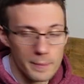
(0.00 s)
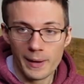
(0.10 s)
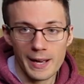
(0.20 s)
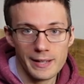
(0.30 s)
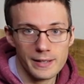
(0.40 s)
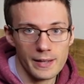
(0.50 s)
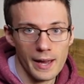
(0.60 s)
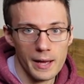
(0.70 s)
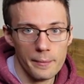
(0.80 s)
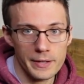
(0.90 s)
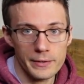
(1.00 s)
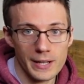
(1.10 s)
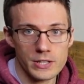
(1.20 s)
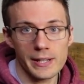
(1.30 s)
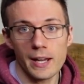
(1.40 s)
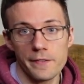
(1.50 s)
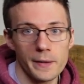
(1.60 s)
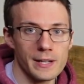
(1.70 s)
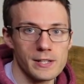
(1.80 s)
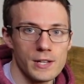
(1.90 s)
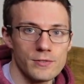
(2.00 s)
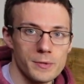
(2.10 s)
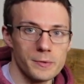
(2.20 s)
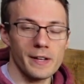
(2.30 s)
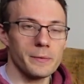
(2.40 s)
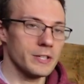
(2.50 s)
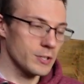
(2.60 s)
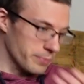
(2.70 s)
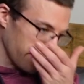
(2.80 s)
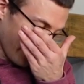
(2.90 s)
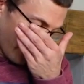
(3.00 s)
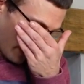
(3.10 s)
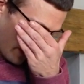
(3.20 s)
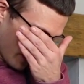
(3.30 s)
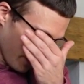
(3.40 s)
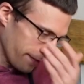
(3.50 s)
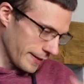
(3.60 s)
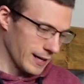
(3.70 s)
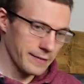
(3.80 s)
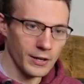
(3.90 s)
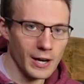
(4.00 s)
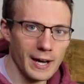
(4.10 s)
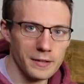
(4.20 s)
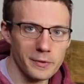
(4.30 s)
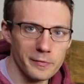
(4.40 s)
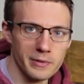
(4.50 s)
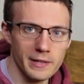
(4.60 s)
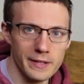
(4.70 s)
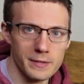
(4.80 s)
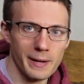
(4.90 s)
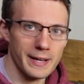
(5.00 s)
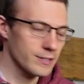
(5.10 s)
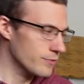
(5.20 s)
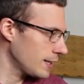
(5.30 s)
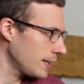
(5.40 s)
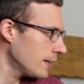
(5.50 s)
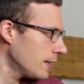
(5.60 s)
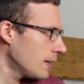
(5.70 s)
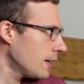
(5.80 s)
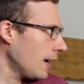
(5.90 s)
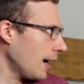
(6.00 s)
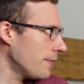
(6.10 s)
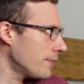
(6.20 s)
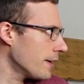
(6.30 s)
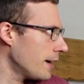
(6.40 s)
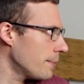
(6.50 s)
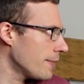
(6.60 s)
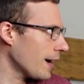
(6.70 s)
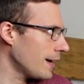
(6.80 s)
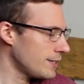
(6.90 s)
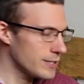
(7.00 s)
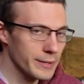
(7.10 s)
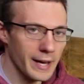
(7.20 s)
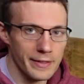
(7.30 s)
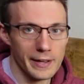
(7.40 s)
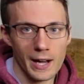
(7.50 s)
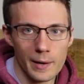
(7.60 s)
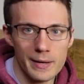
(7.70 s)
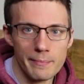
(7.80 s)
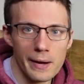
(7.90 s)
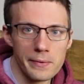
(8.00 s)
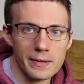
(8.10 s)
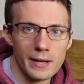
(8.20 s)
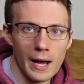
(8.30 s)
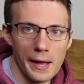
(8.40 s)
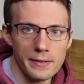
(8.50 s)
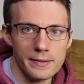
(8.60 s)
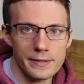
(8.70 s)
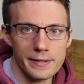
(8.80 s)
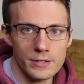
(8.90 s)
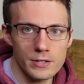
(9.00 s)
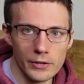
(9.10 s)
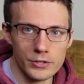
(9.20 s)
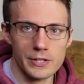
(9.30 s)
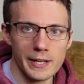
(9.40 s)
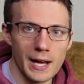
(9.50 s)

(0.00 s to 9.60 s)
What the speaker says: the bike? You actually get a few accessories with it, which is pretty cool. It's something that I've not had with previous bikes really. And that is, you get the Garmin mount, and it's not just a